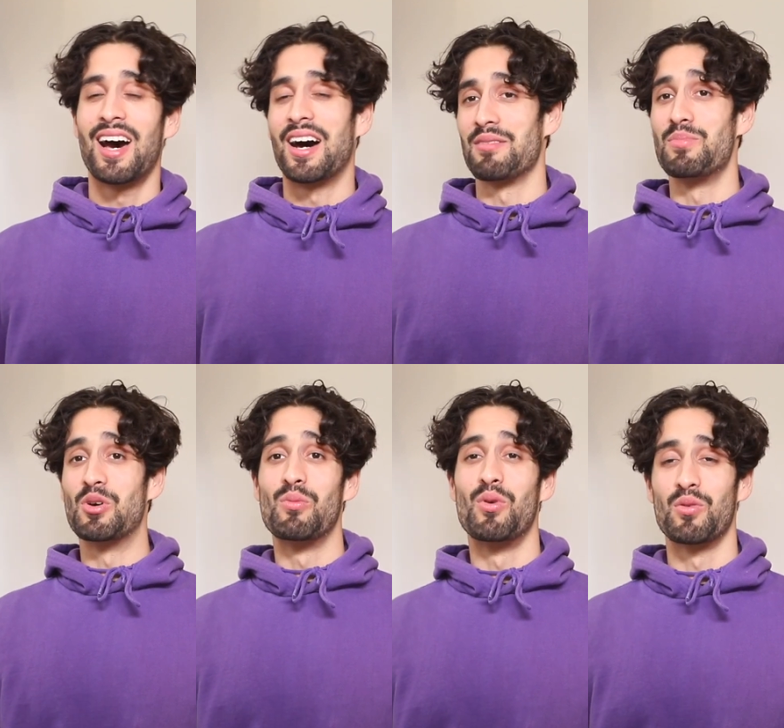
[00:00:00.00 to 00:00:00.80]
on the
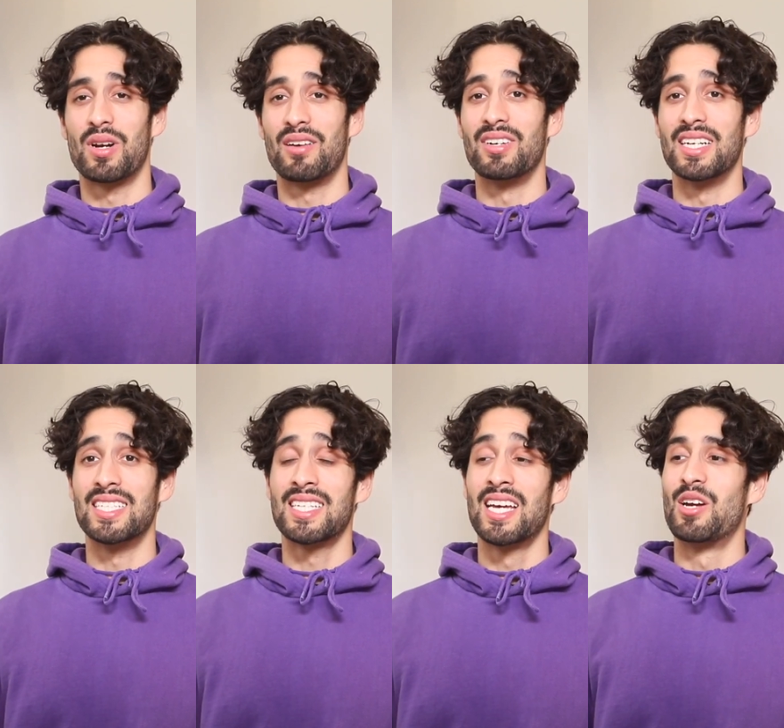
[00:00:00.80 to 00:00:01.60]
billboard, whatever it
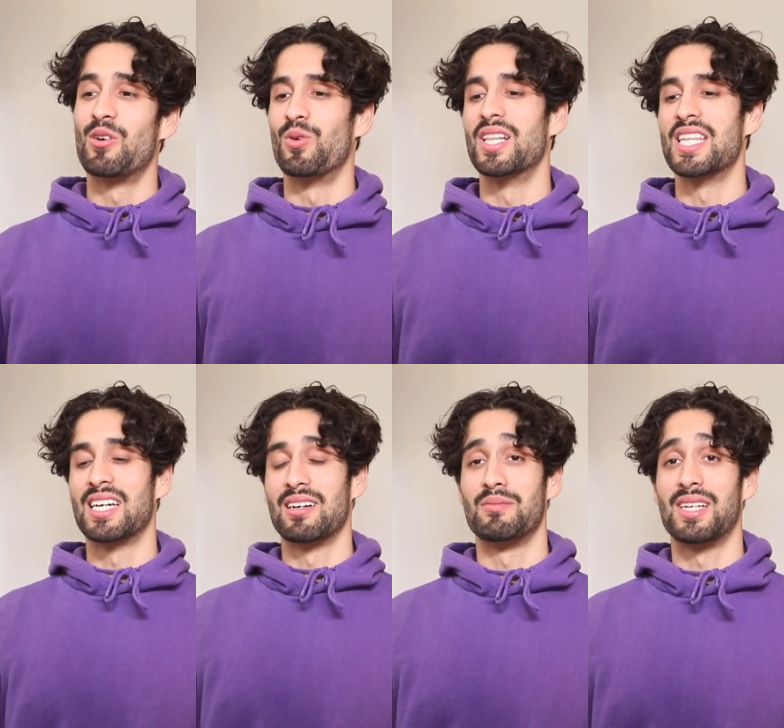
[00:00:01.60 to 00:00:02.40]
is, really
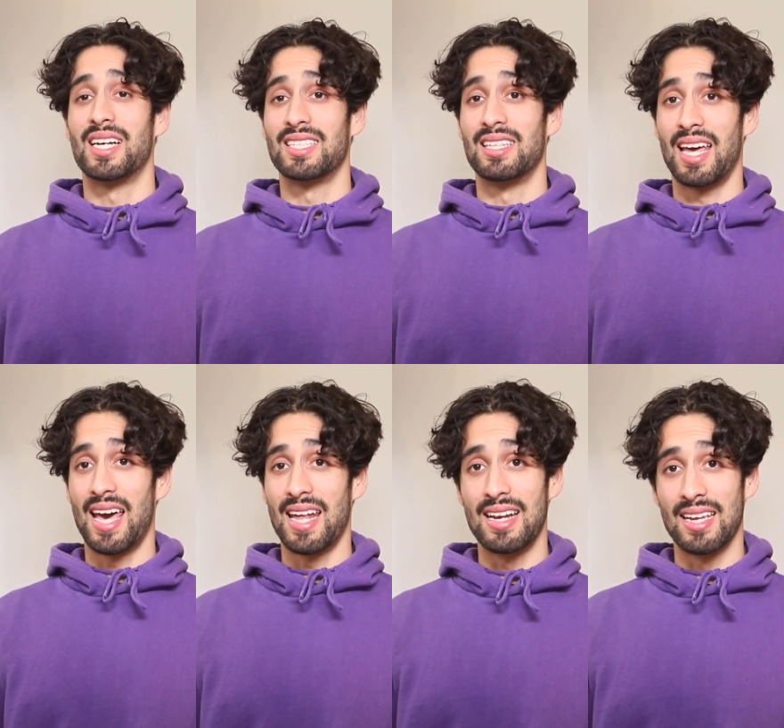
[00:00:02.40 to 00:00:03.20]
comes down to
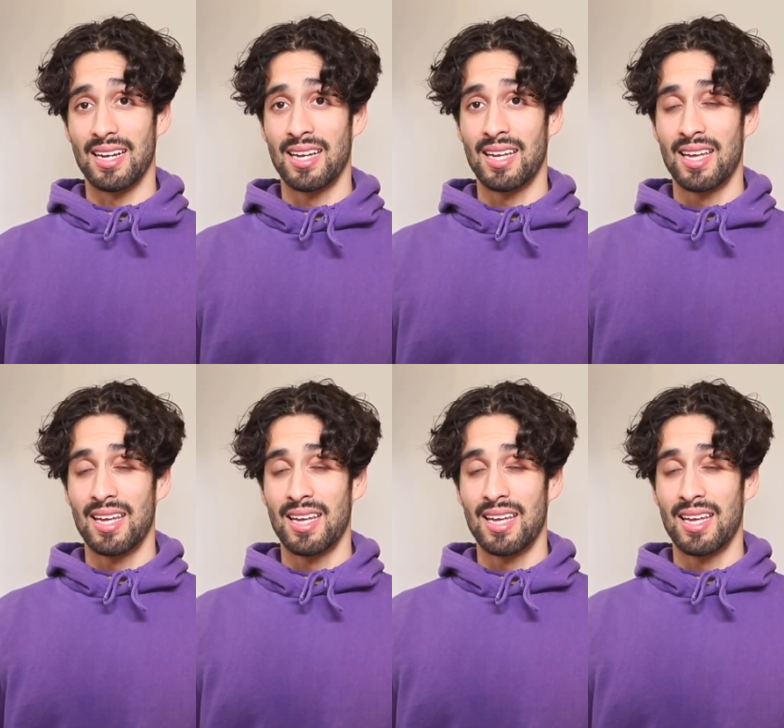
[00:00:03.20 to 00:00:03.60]
the editing.